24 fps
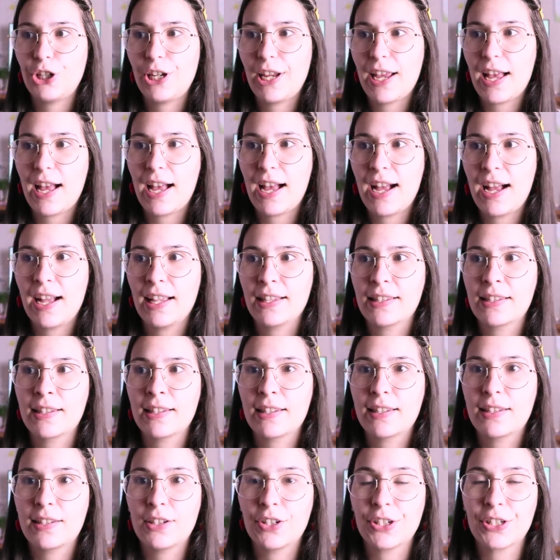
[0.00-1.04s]
She has
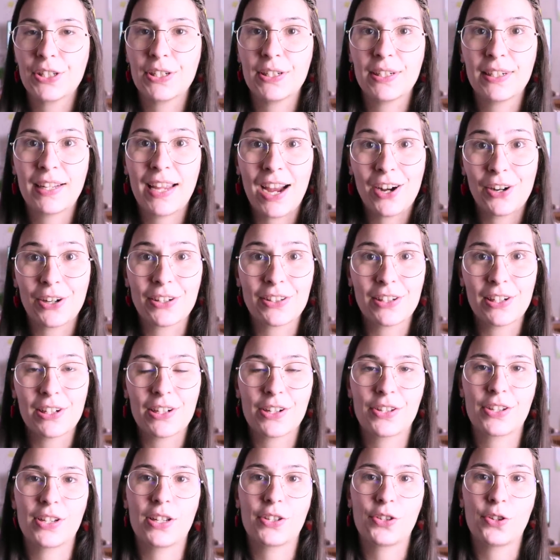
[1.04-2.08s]
certain
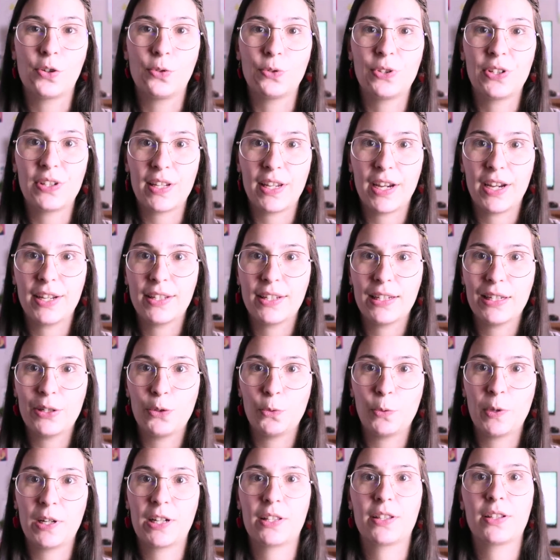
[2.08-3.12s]
characters associated
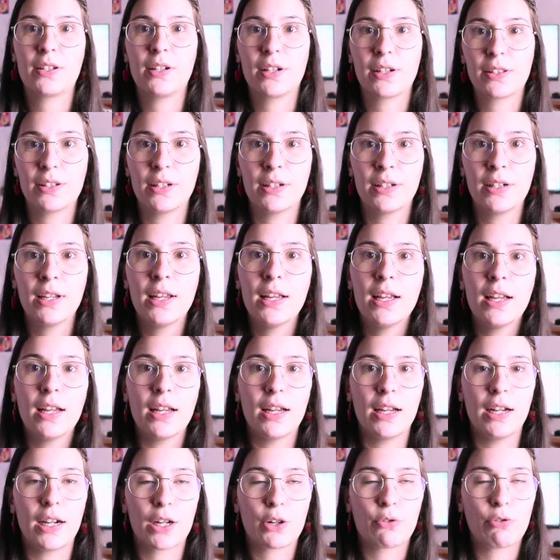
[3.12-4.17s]
with certain
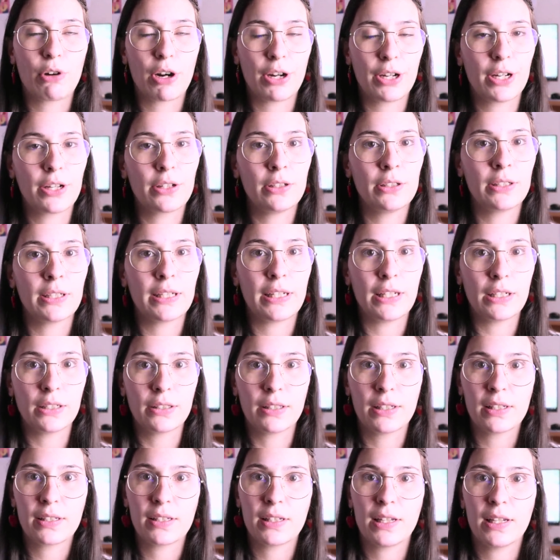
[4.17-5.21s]
chronic
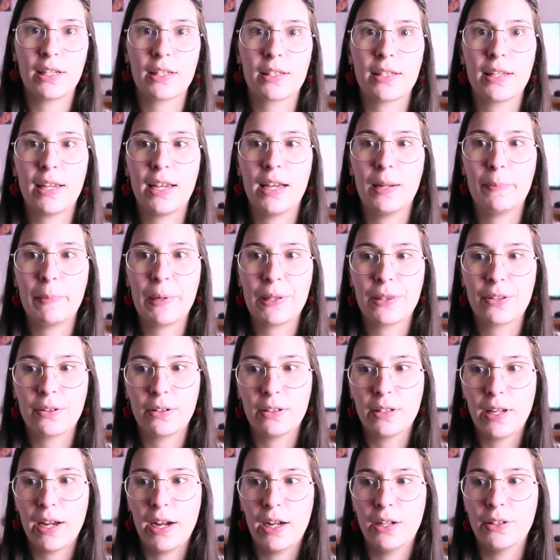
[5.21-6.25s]
illnesses and
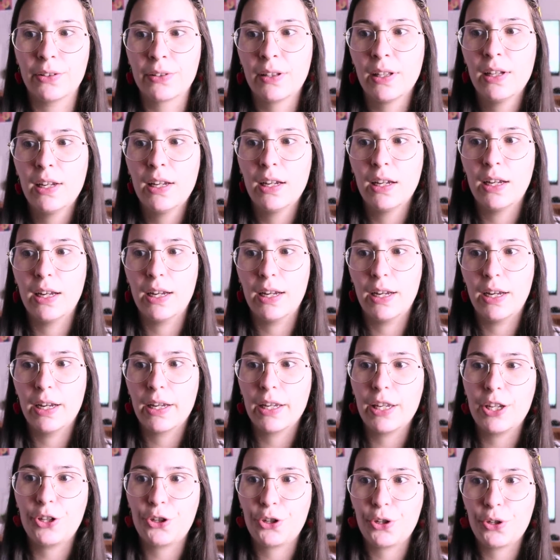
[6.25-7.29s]
mental health
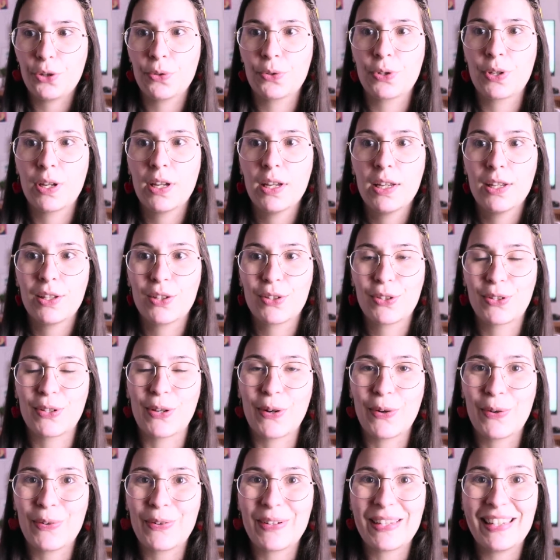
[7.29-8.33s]
issues.
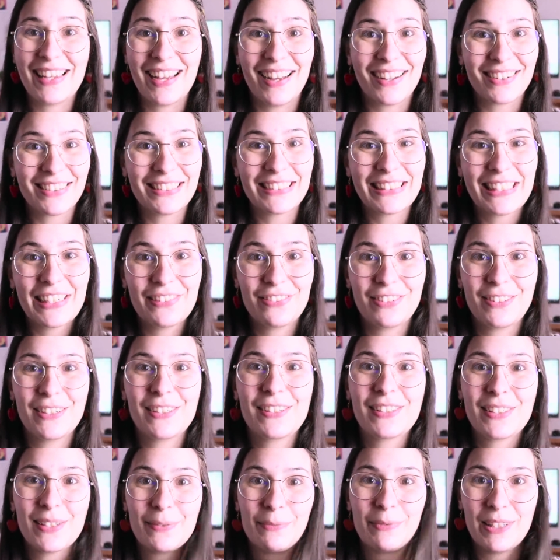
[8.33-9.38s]
So yeah, go give her
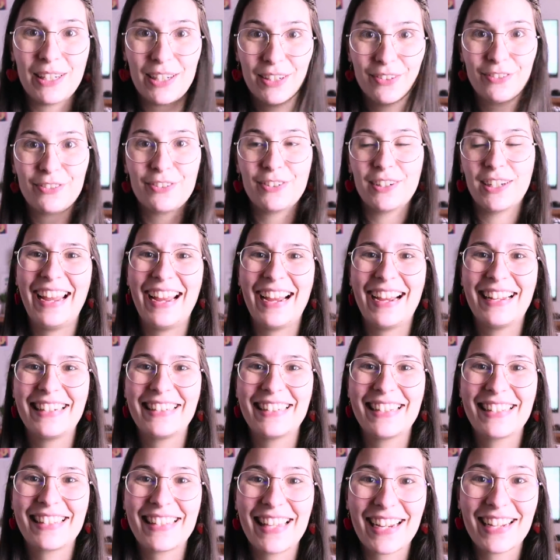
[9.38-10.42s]
some love.
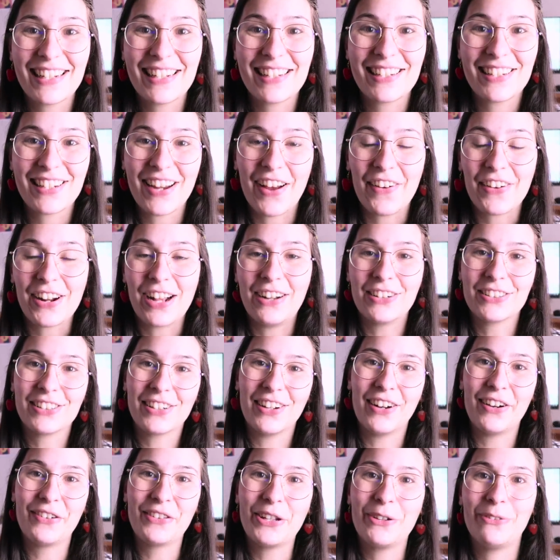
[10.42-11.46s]
And the second shout out
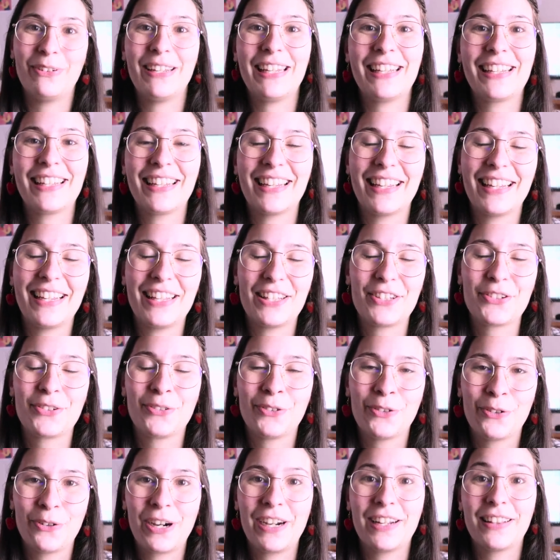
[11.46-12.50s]
of the week is
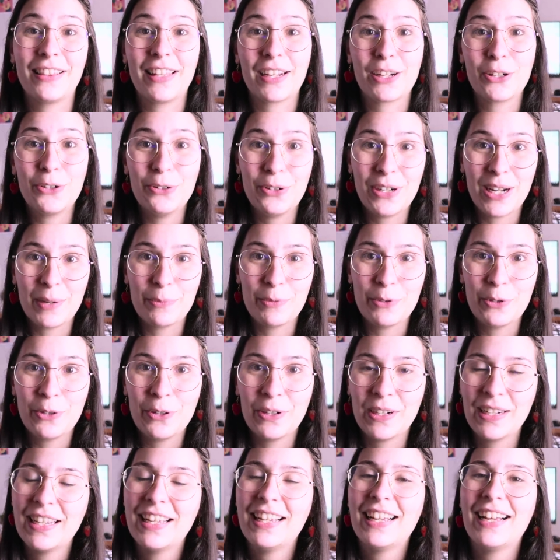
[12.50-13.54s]
for Lacuna
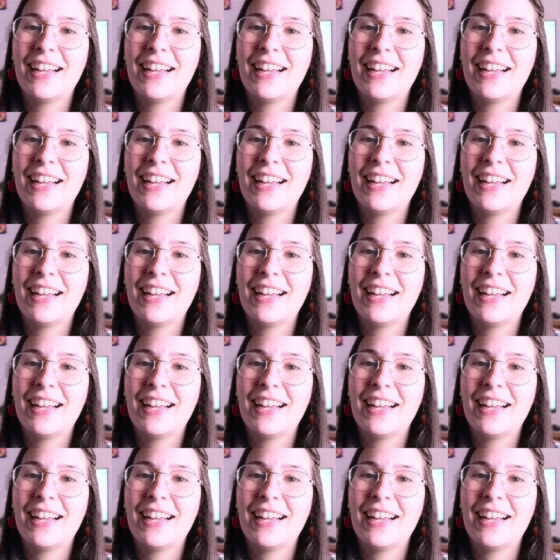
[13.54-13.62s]
Moon.